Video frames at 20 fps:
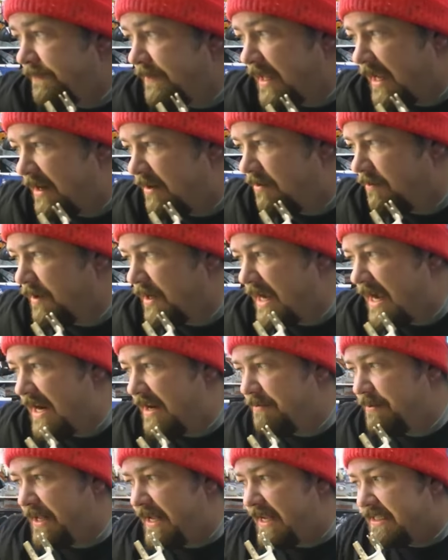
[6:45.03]
I don't know what kind
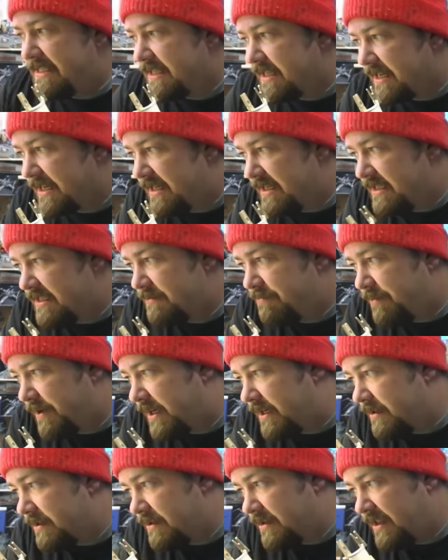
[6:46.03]
of plastic it is,
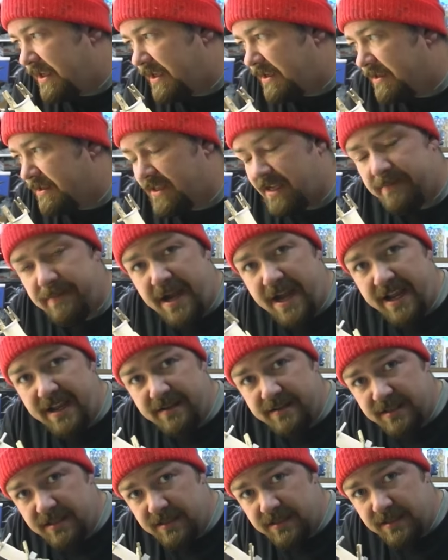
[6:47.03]
but the
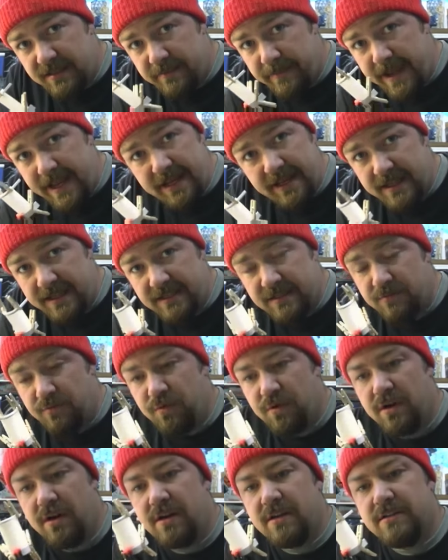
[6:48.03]
Tamiya cement doesn't
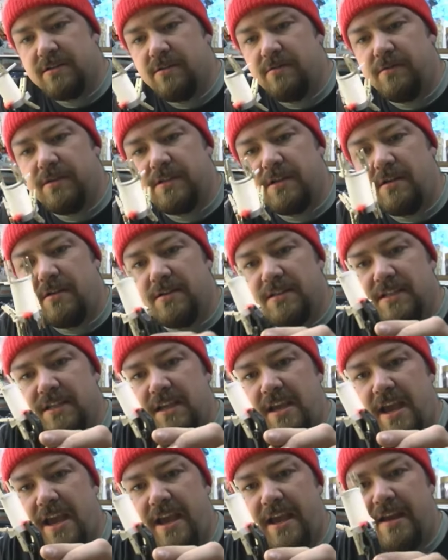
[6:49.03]
work, so it's all
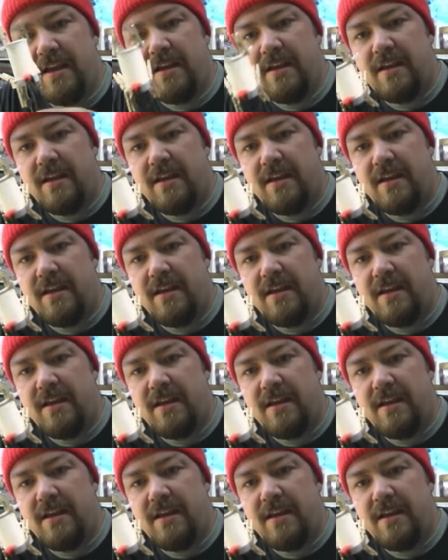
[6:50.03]
CA.